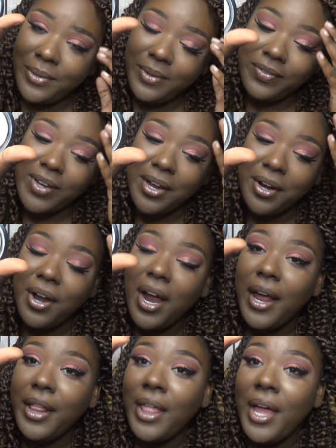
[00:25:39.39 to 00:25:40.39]
We've got our
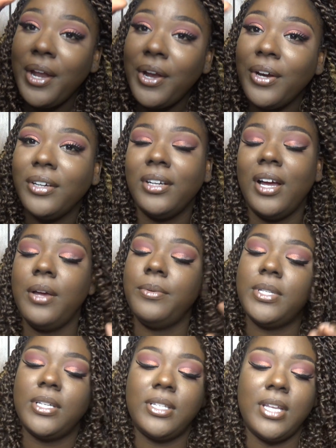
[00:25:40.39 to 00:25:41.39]
highlighter. I
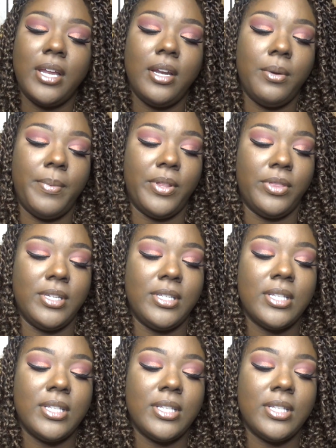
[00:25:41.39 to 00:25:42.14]
was excited about this.